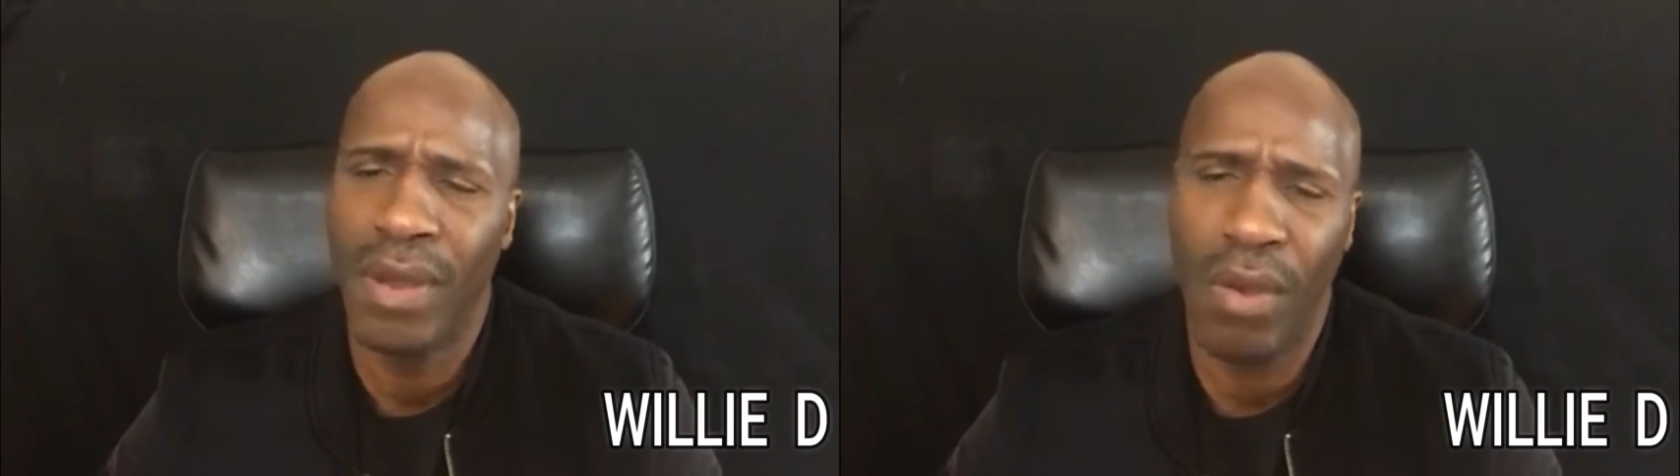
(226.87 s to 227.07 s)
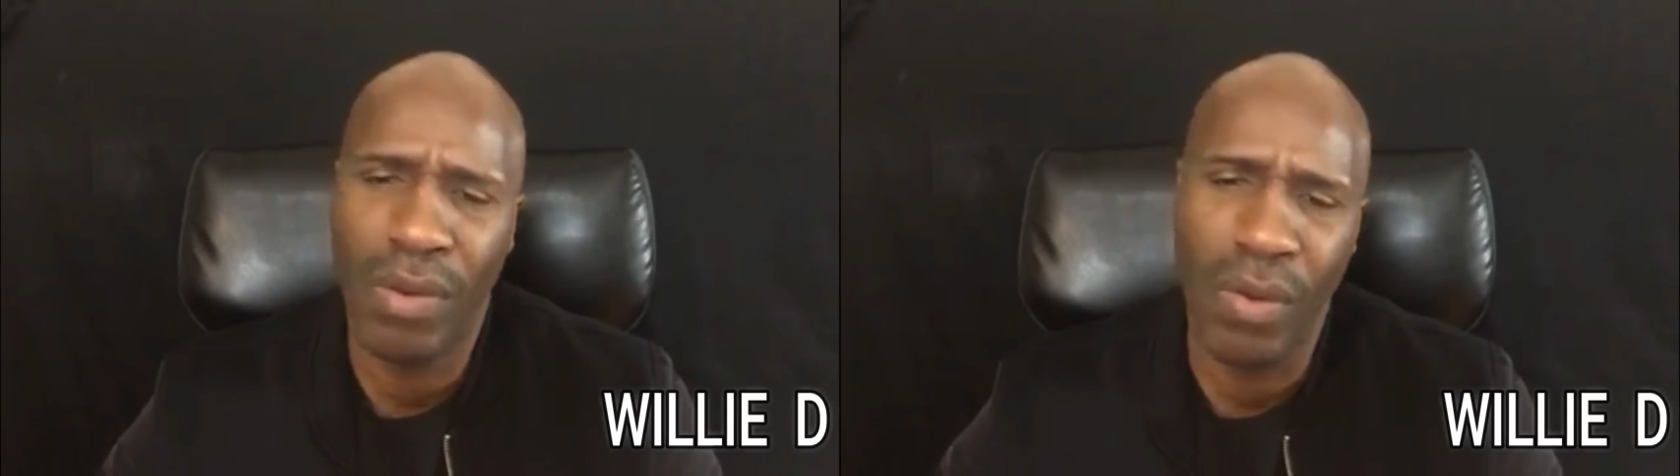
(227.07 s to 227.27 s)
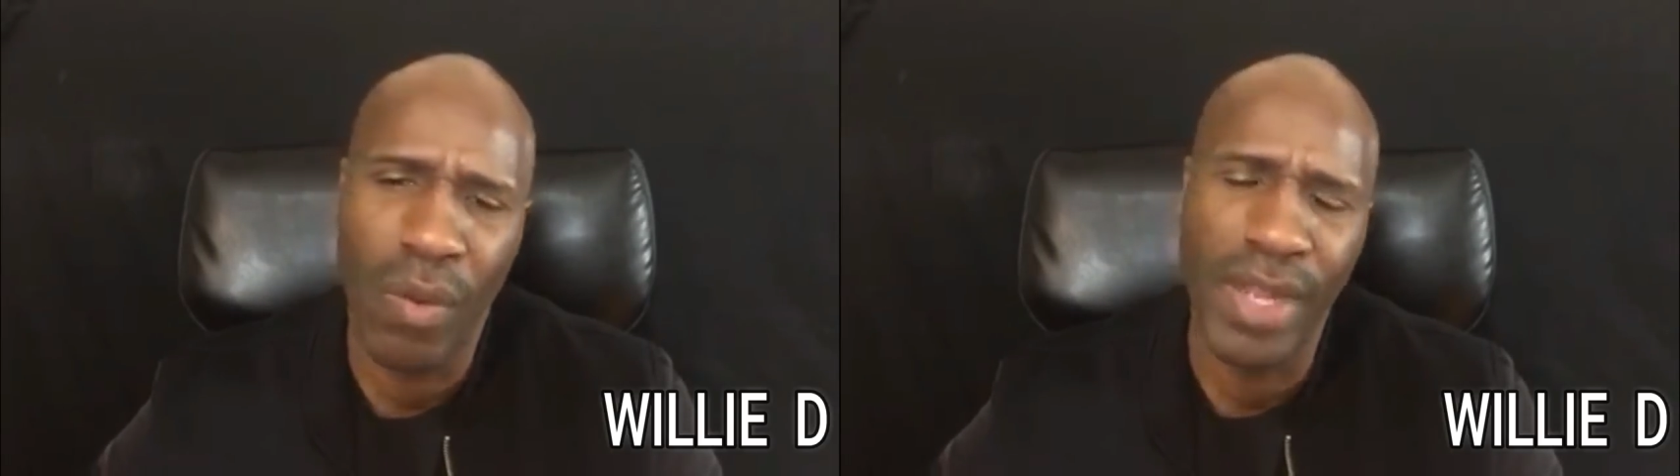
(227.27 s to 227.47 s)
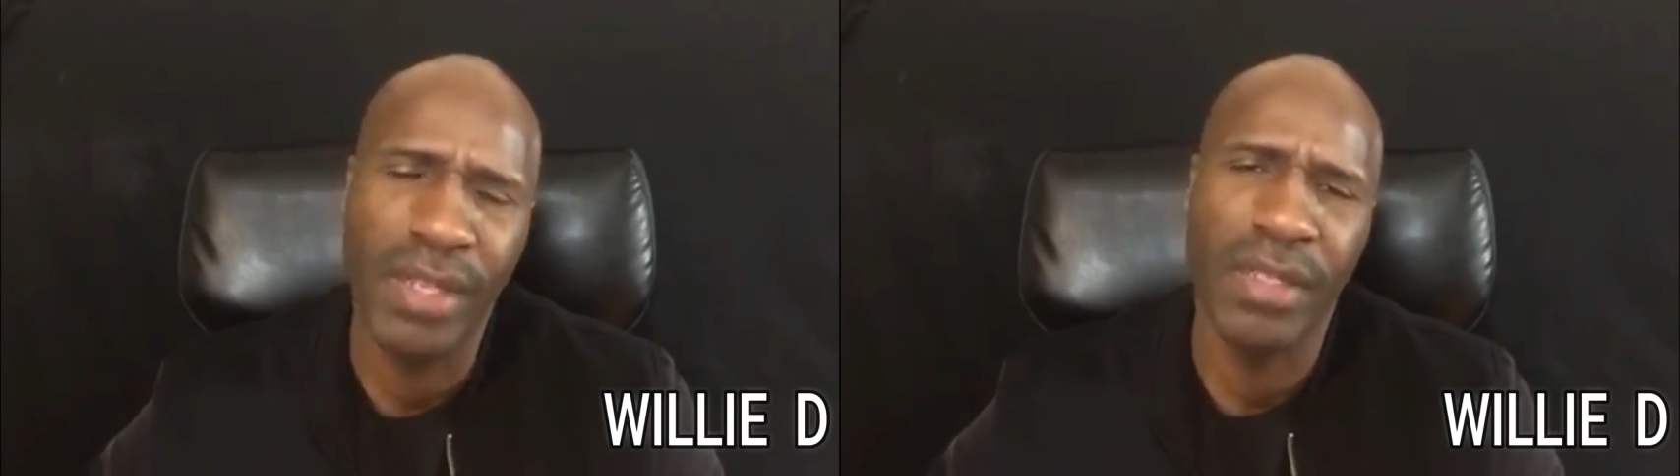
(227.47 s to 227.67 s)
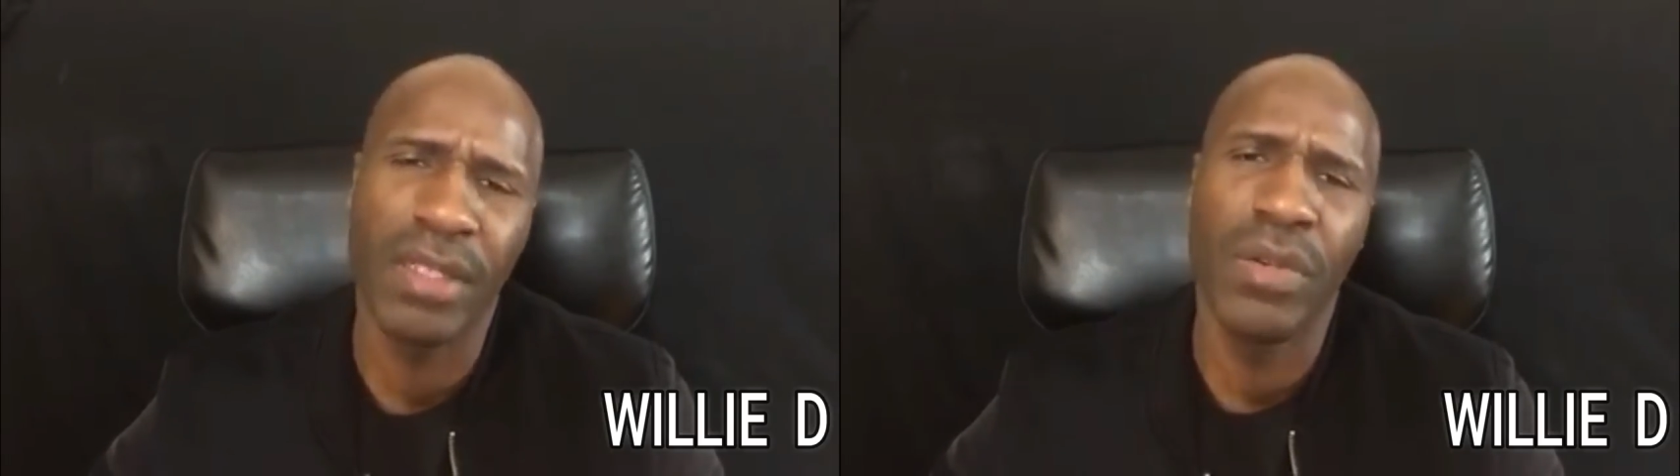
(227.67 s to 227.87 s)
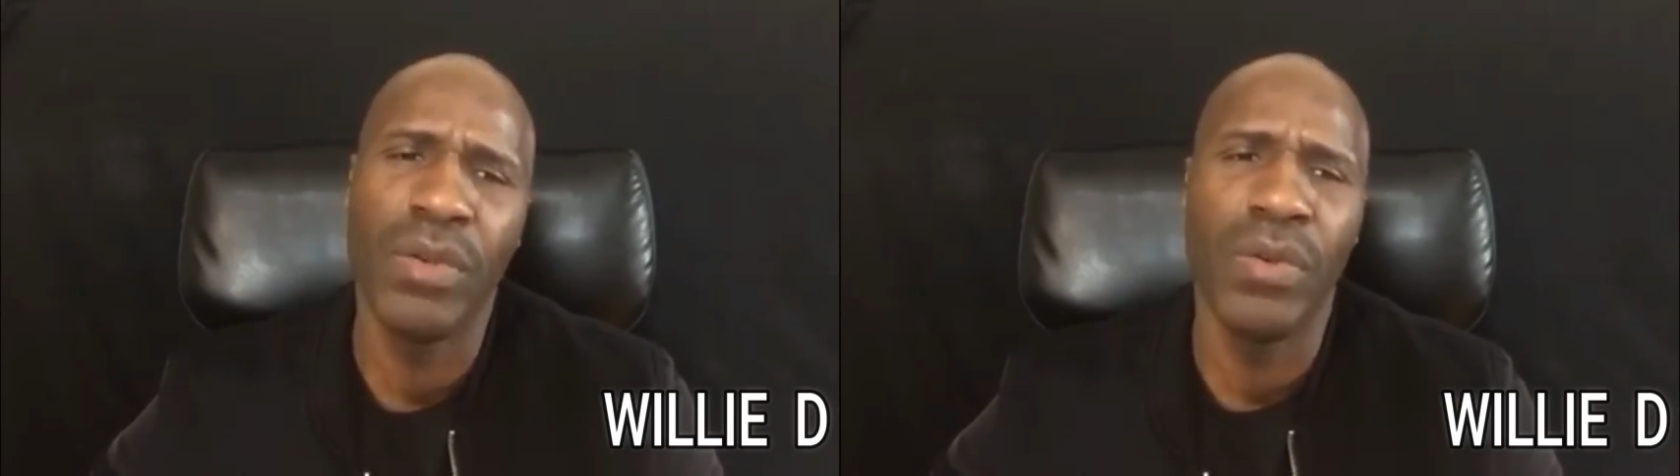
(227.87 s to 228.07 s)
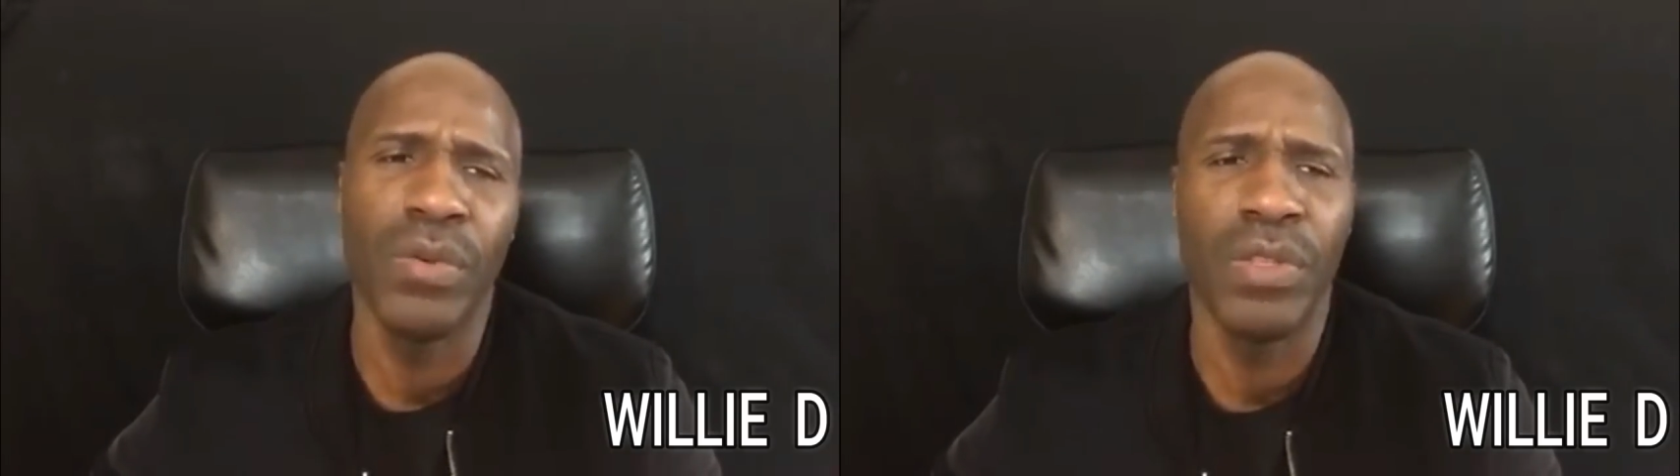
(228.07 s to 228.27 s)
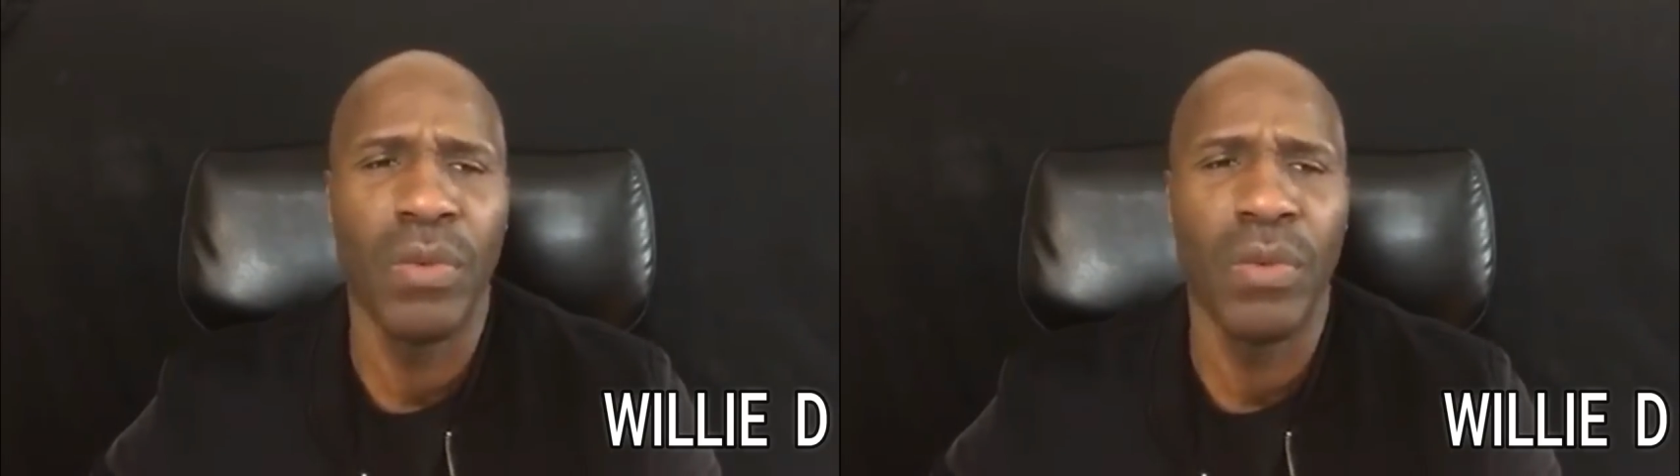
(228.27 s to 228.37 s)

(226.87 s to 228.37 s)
on the way to school,